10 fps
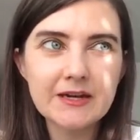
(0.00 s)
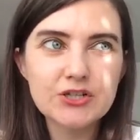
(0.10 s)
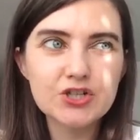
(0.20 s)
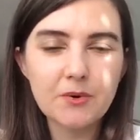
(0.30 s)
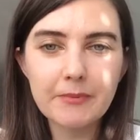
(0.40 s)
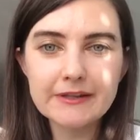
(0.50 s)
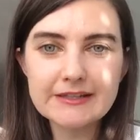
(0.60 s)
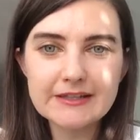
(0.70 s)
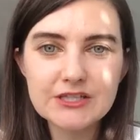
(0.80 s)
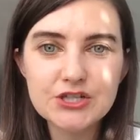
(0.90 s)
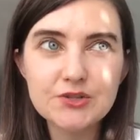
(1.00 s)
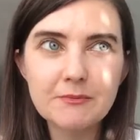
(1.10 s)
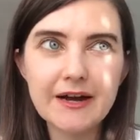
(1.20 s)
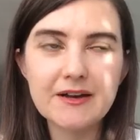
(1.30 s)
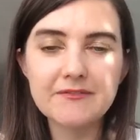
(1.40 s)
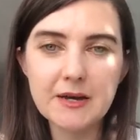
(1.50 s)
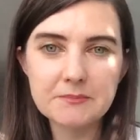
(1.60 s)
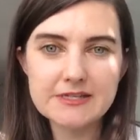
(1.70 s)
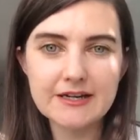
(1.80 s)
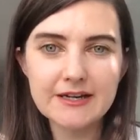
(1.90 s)
drop a link to my
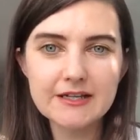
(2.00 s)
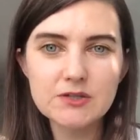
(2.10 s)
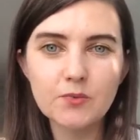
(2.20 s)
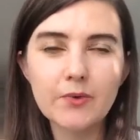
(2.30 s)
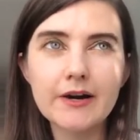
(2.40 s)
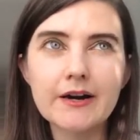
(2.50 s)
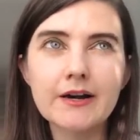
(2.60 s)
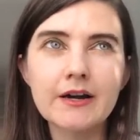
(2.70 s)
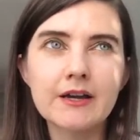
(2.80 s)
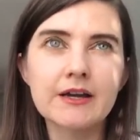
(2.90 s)
website where,